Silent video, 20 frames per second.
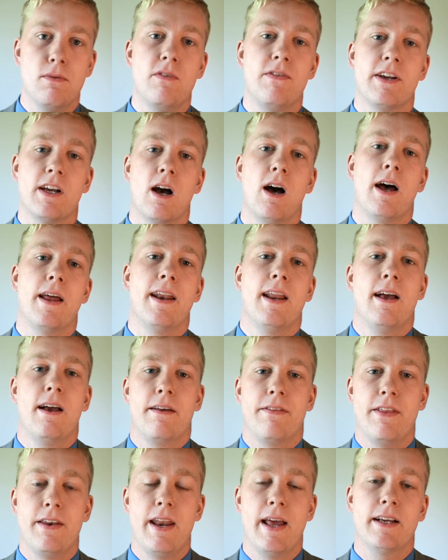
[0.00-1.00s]
Moving on,
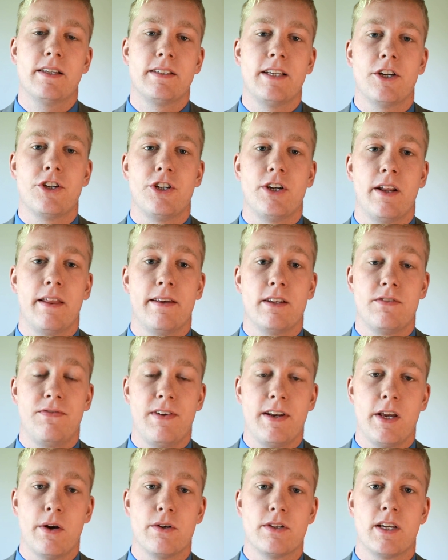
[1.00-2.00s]
the next section of this
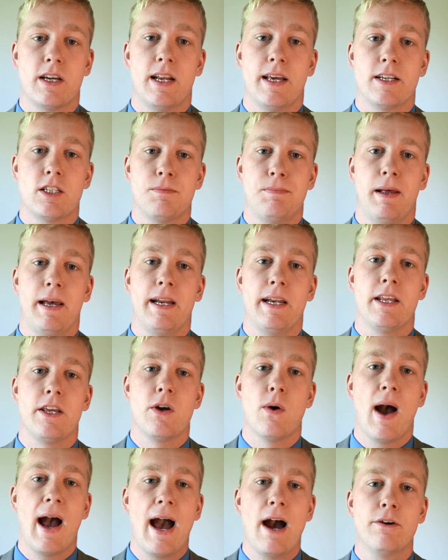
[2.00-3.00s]
video is going to explain to
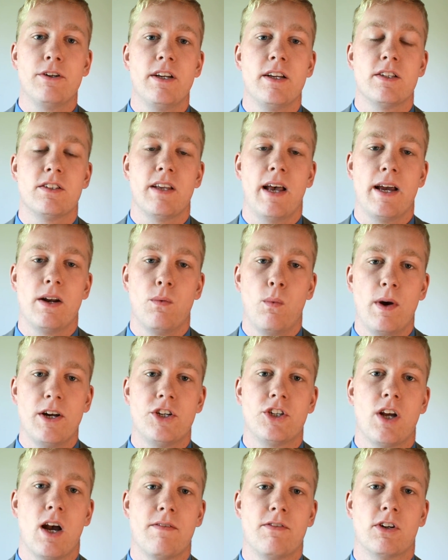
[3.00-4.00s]
you how to decide
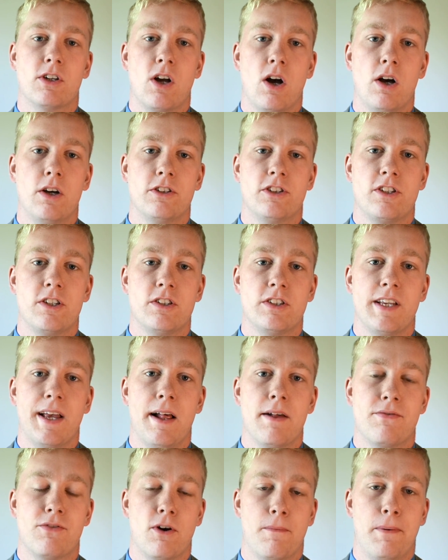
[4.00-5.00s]
which covered calls to
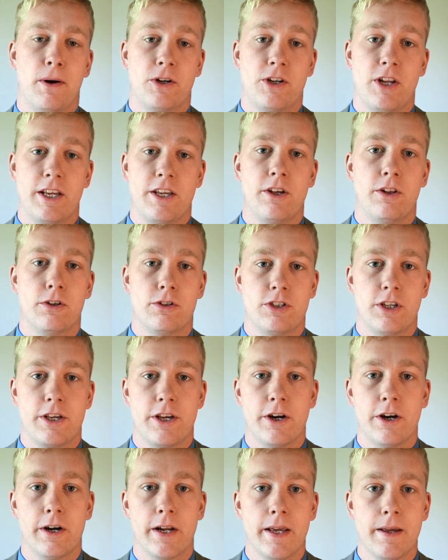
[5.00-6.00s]
sell for a particular
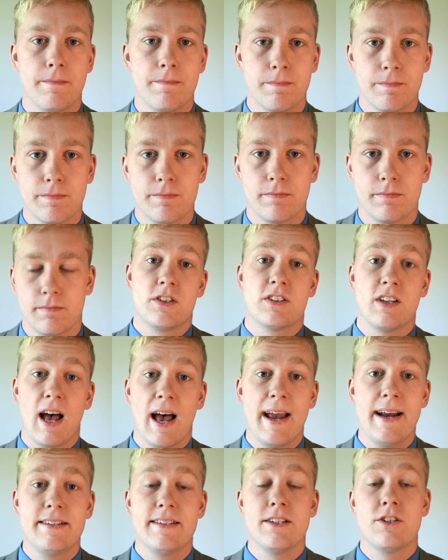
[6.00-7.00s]
security. The
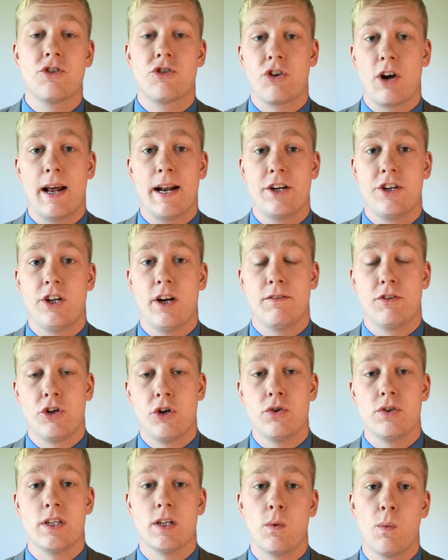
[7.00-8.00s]
science and strategy of
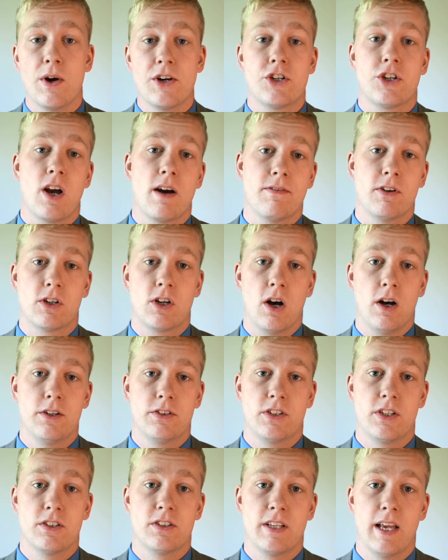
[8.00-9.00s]
choosing which covered
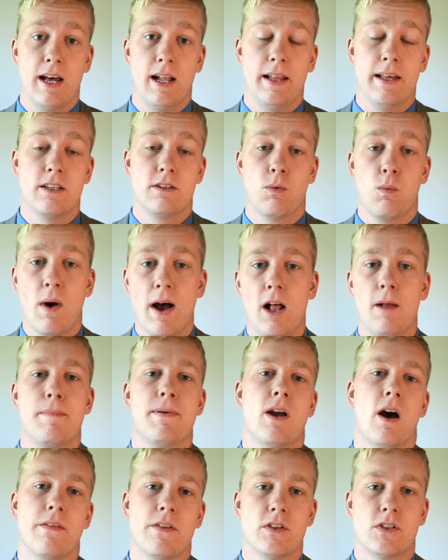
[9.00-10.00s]
calls to sell is well
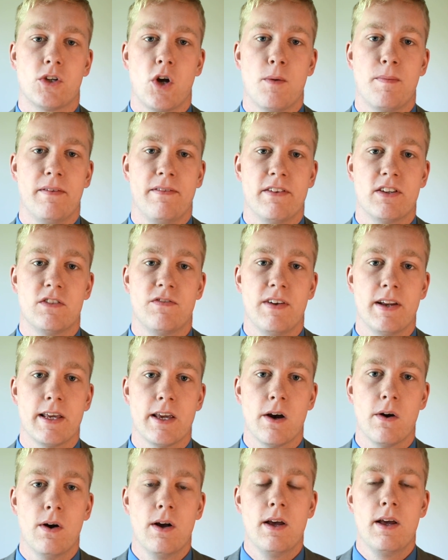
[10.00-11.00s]
beyond the scope of this
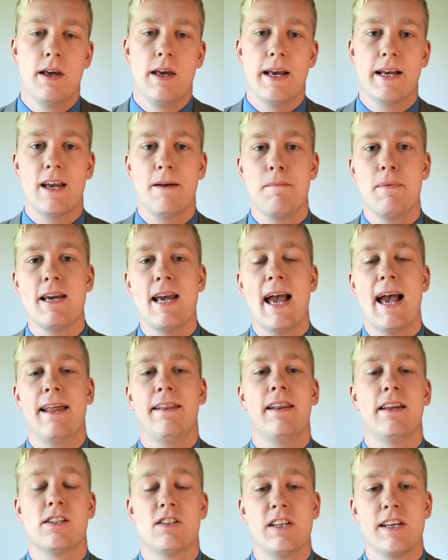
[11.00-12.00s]
video. It can be
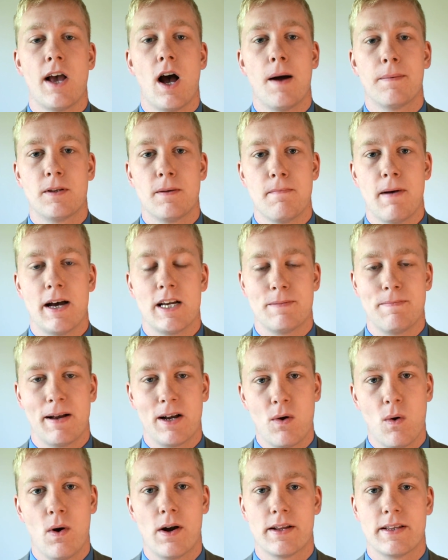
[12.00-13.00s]
endlessly optimized
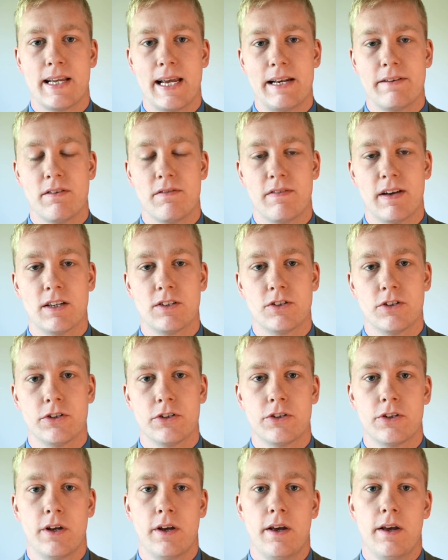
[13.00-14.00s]
by quantitative
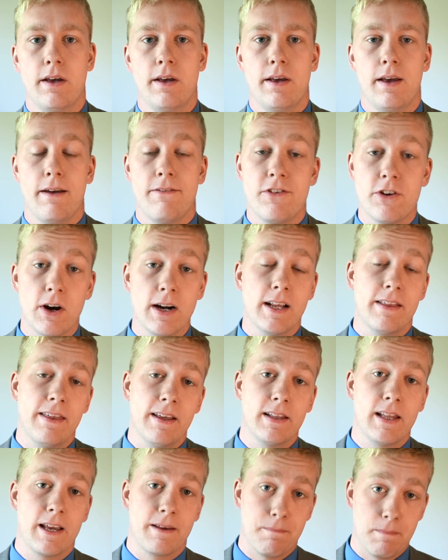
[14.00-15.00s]
investors. If you're
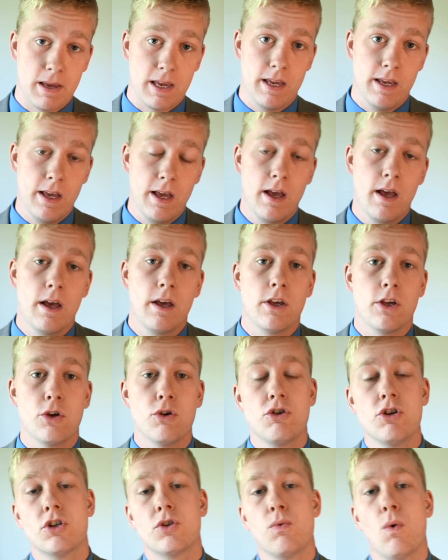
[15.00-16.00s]
anything like me,
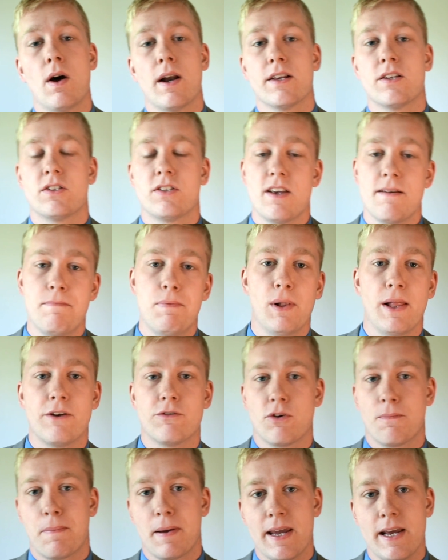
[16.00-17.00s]
you just want a simple
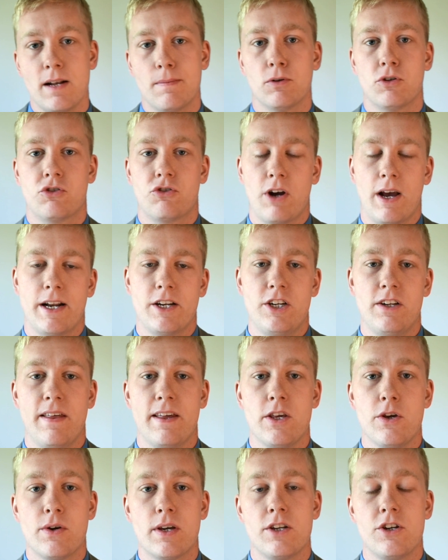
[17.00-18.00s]
and repeatable strategy
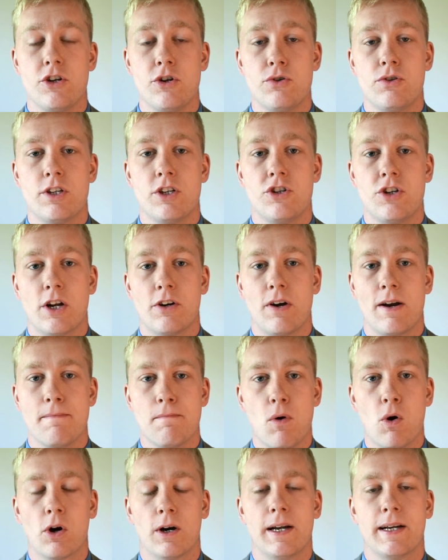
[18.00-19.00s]
that you can use to generate
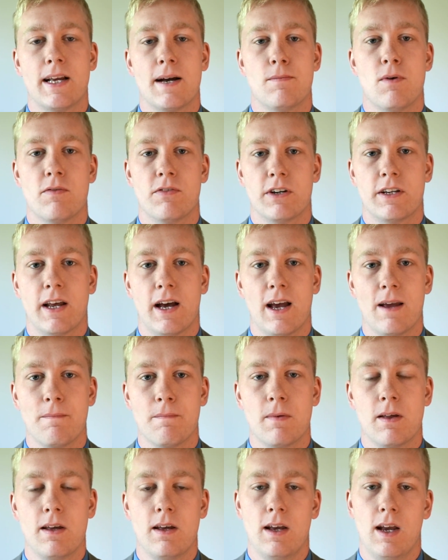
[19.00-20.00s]
more income over
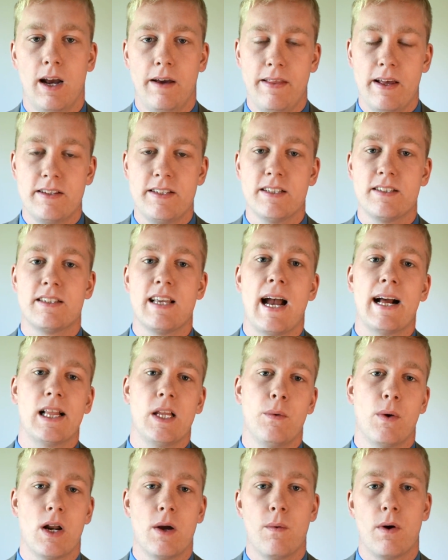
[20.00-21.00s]
time. And that's
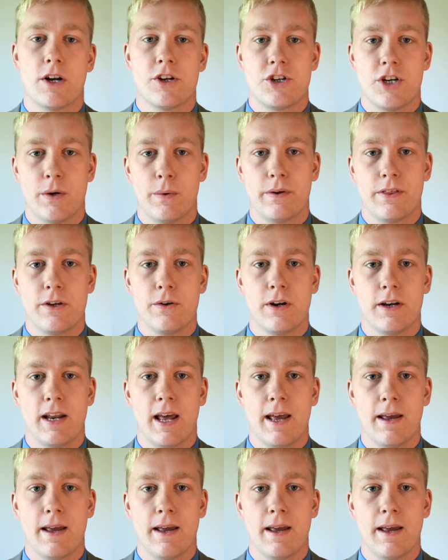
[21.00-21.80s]
exactly what I want to share with you